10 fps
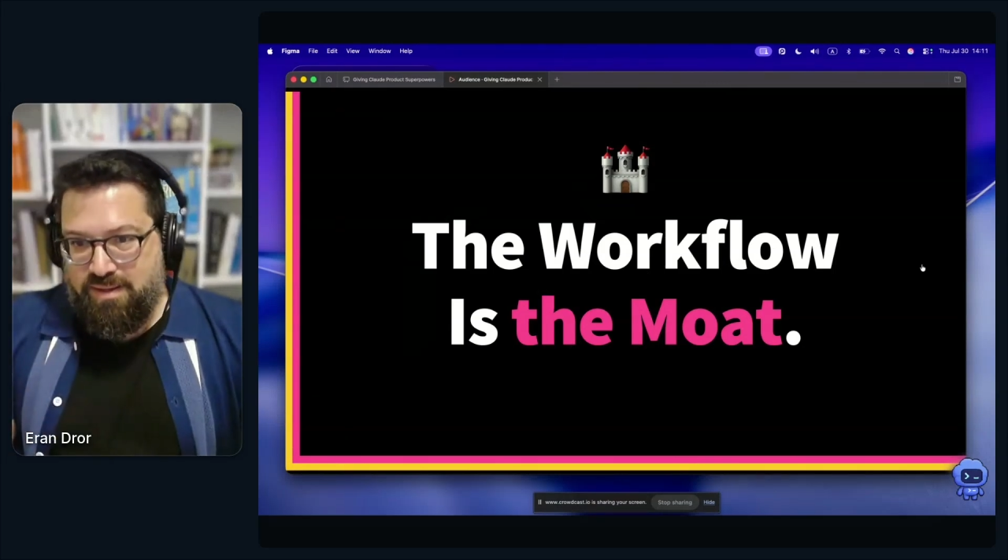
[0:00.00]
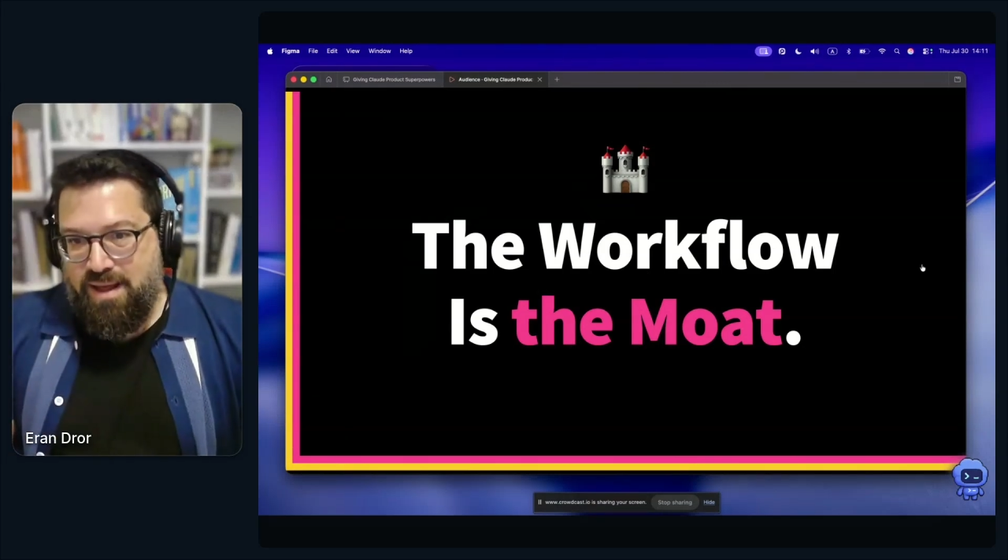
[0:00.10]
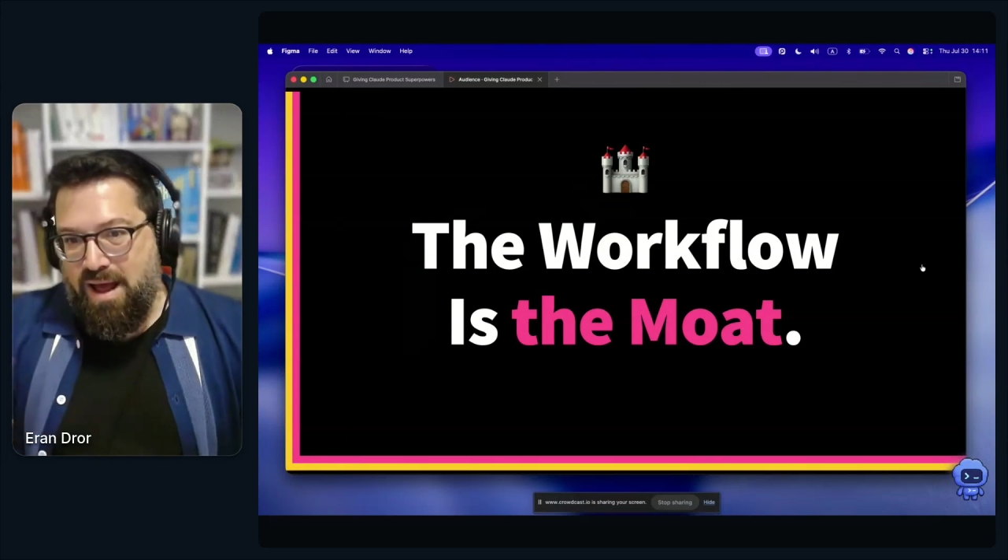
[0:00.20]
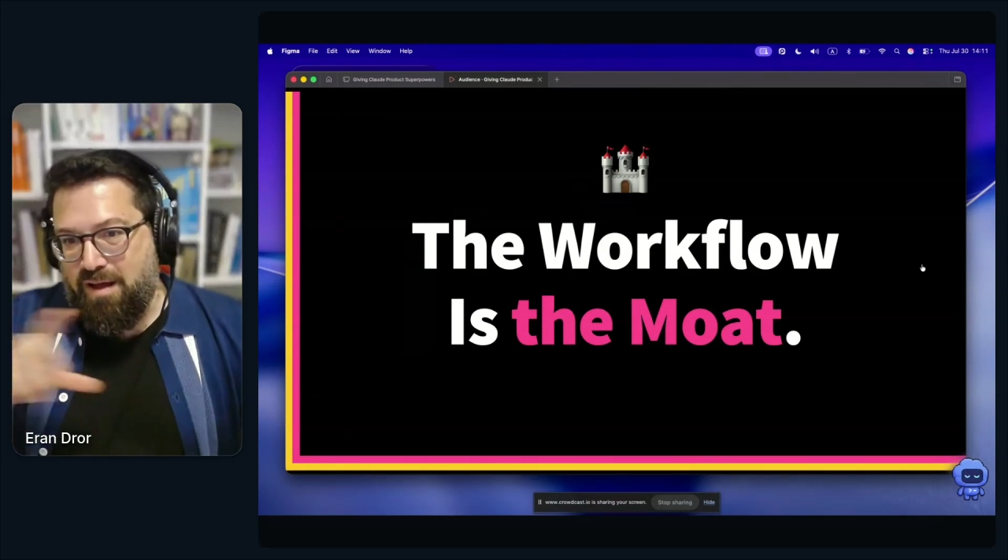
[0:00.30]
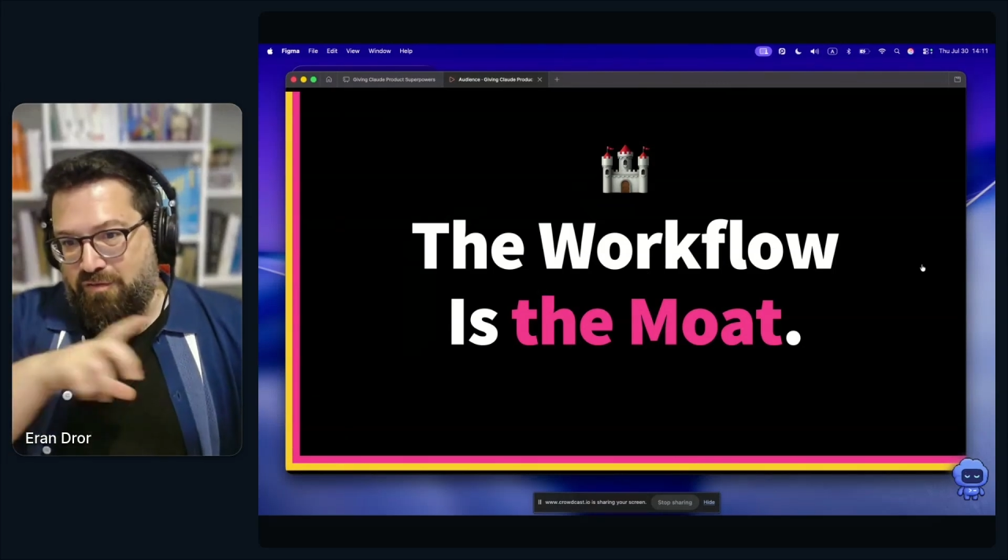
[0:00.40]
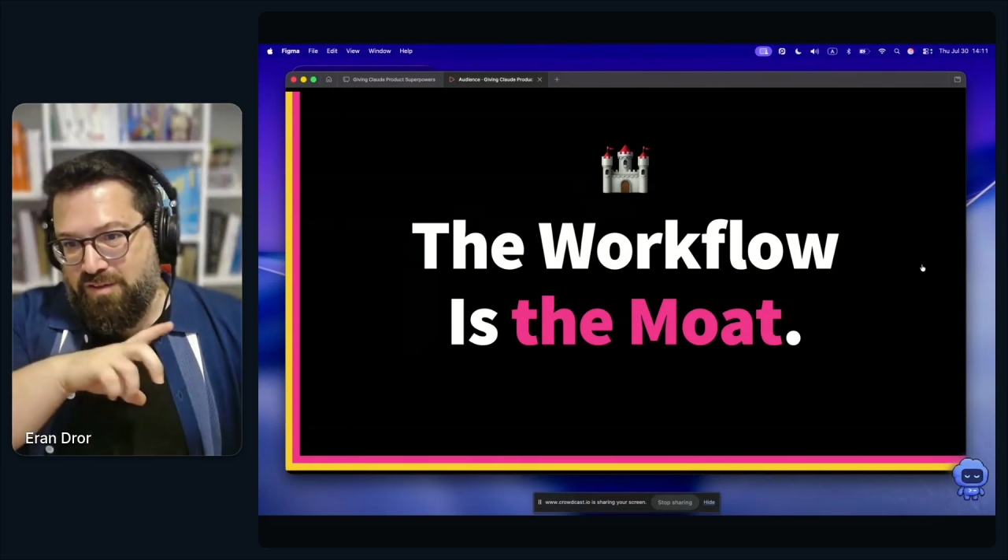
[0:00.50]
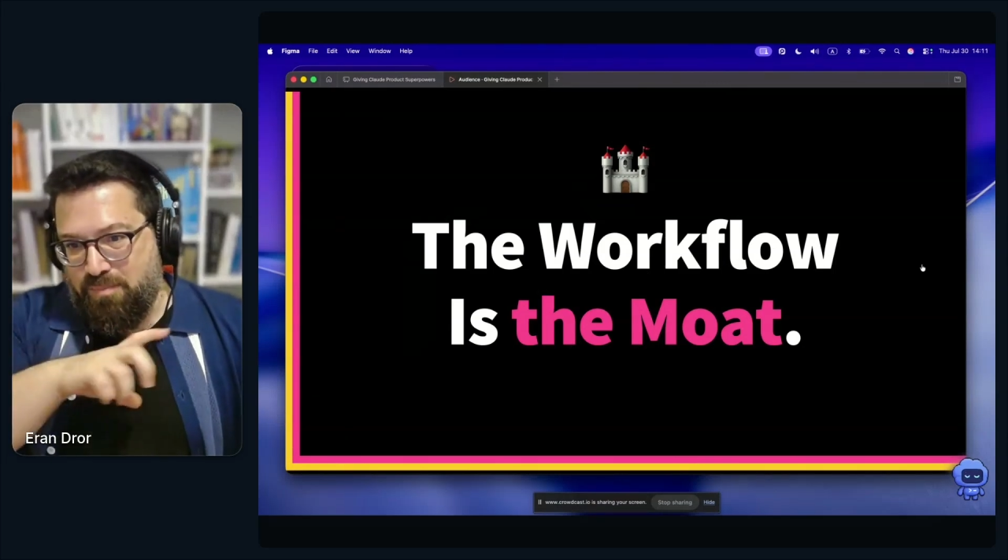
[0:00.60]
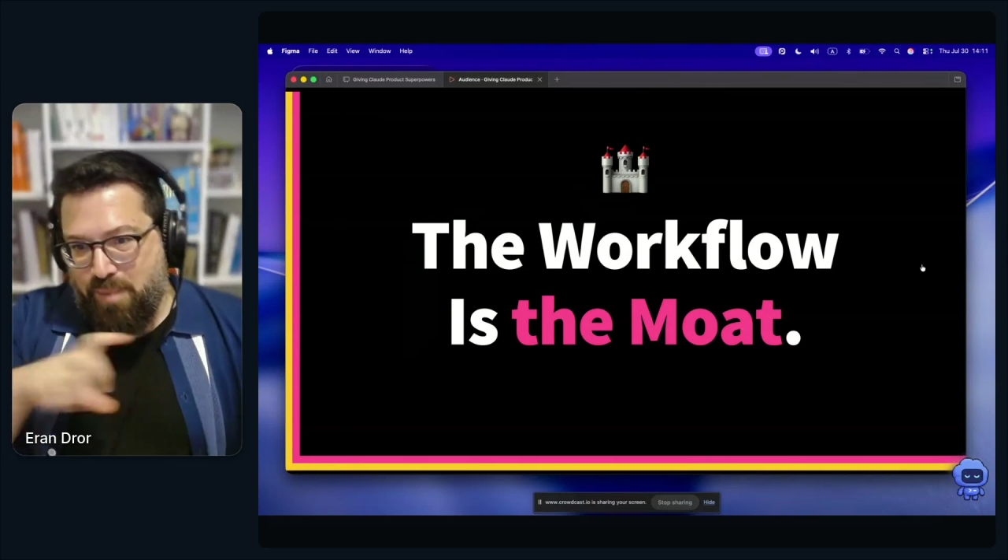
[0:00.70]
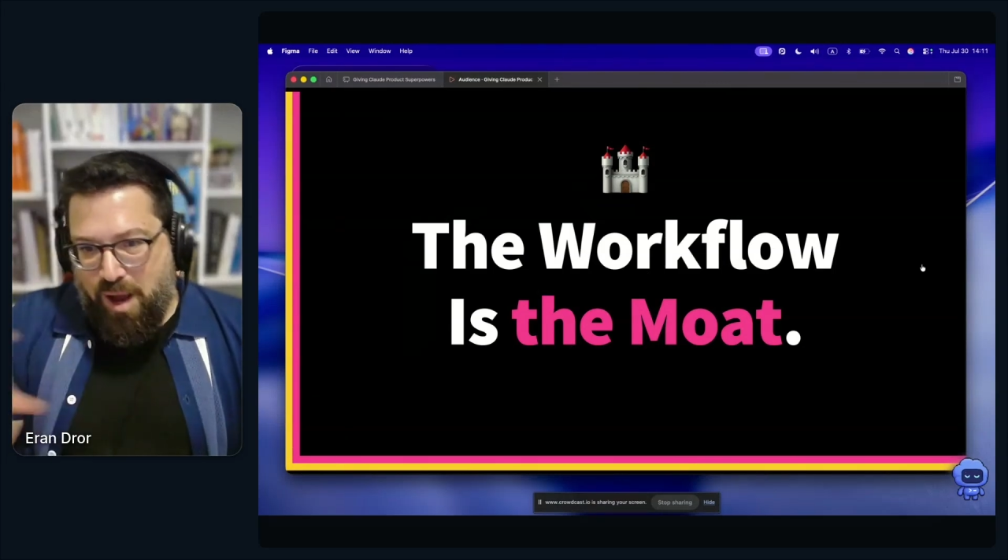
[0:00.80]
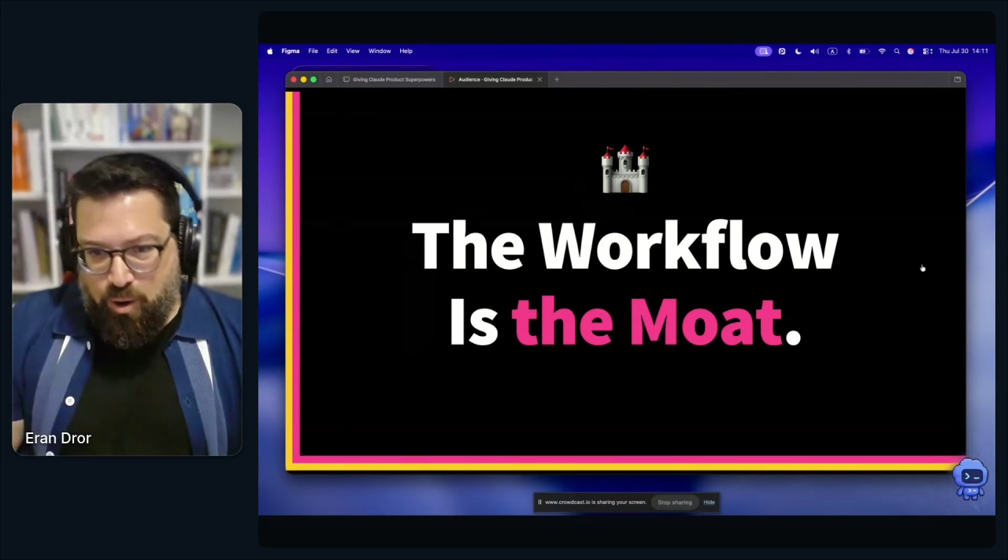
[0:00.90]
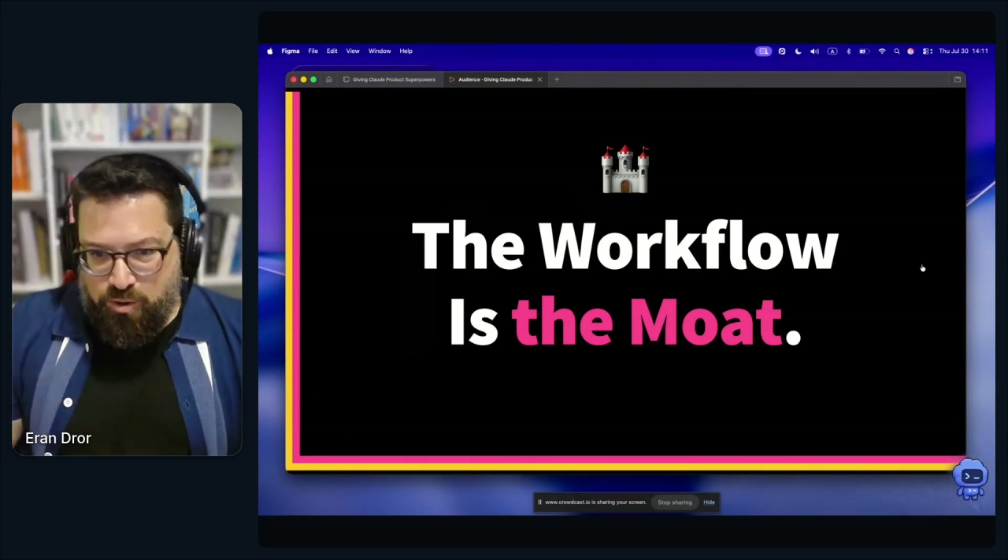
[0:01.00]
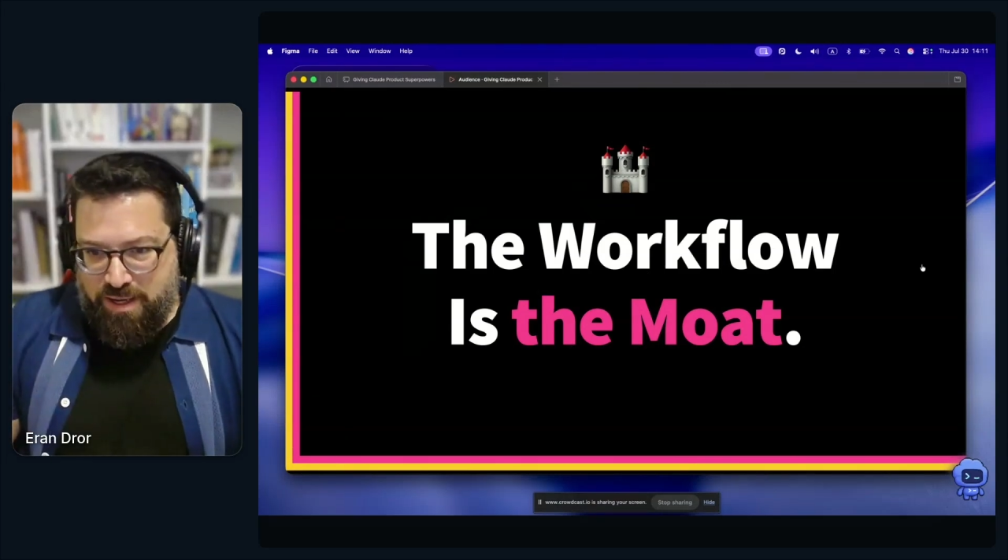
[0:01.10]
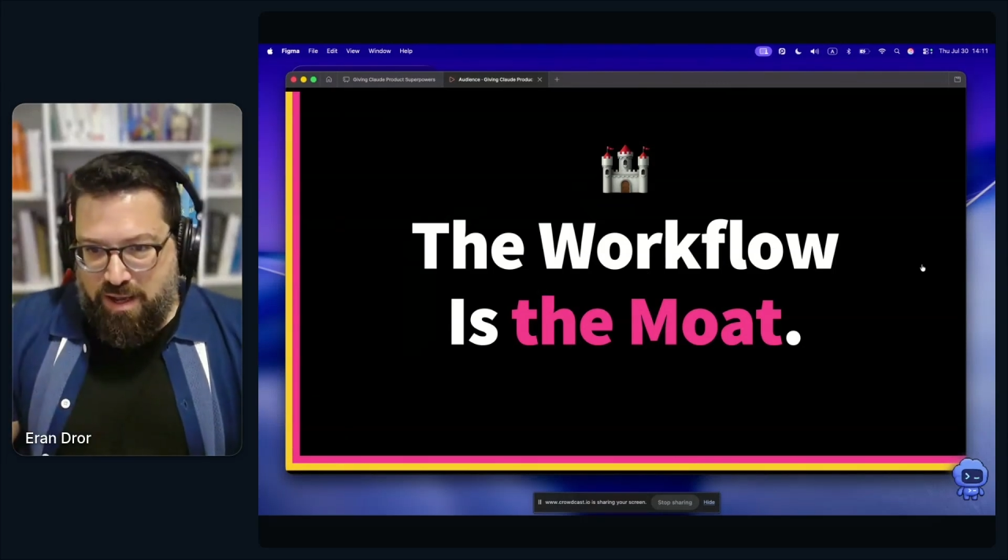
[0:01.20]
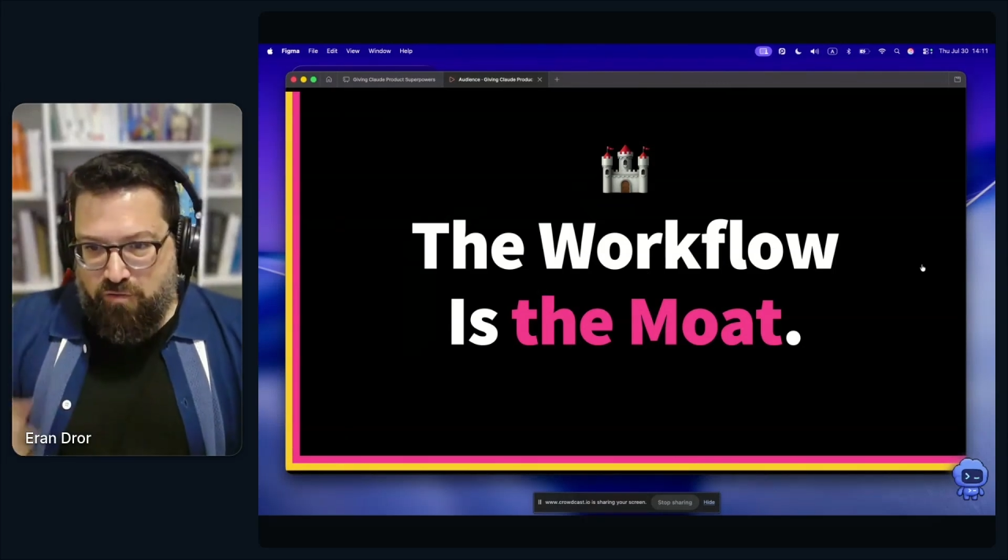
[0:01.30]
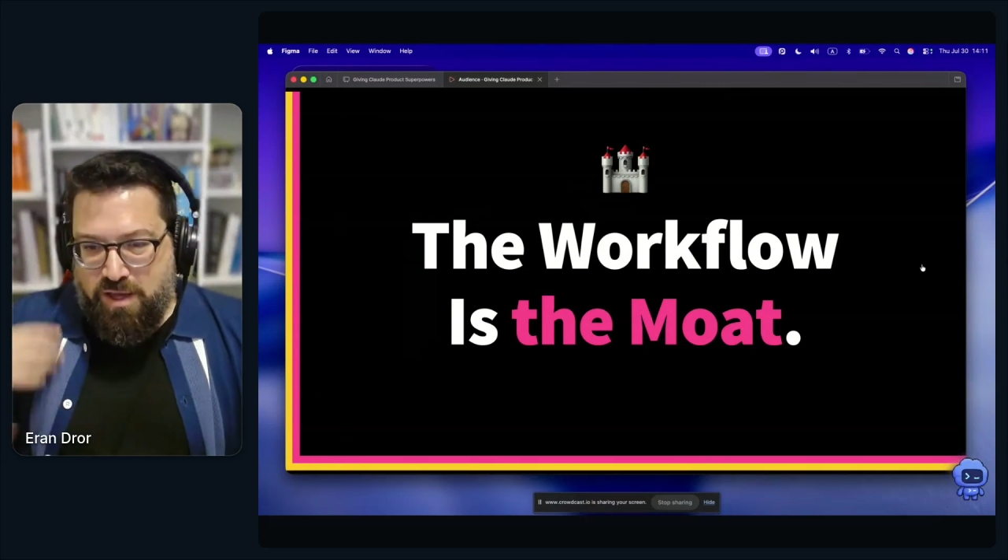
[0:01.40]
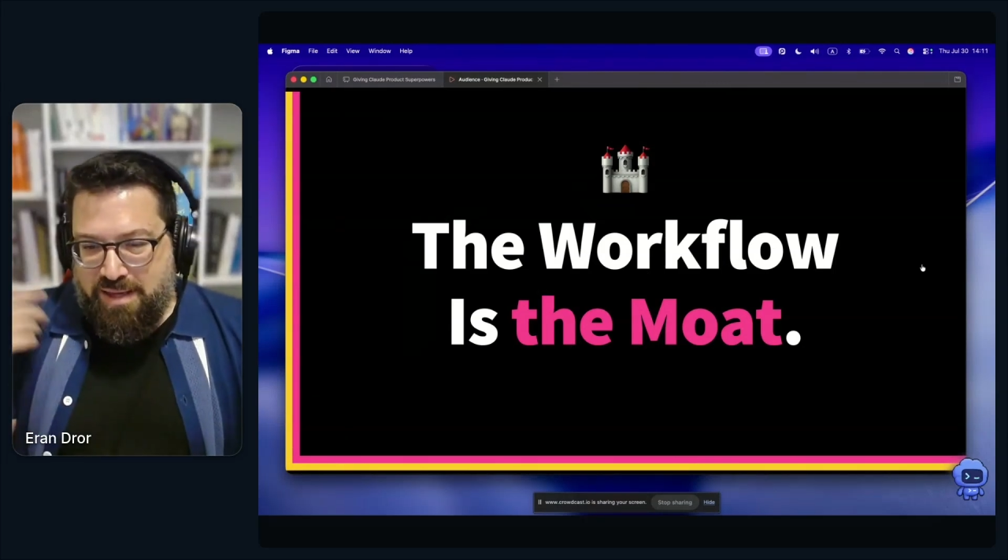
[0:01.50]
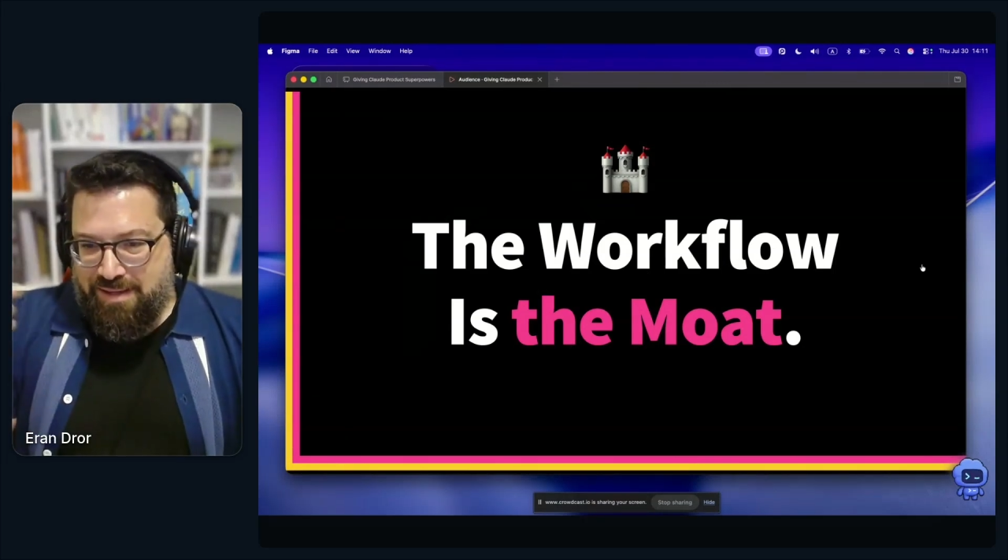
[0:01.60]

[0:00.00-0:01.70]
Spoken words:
they have and the power they have